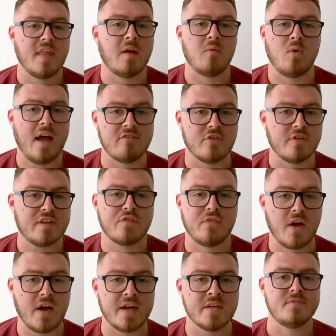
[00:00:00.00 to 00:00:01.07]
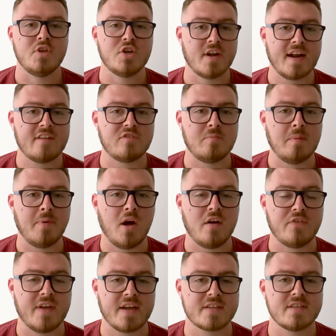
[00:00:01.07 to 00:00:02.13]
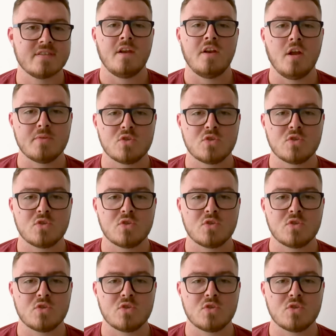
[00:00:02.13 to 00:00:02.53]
then whatever, it's fine. You don't have to be perfect. Number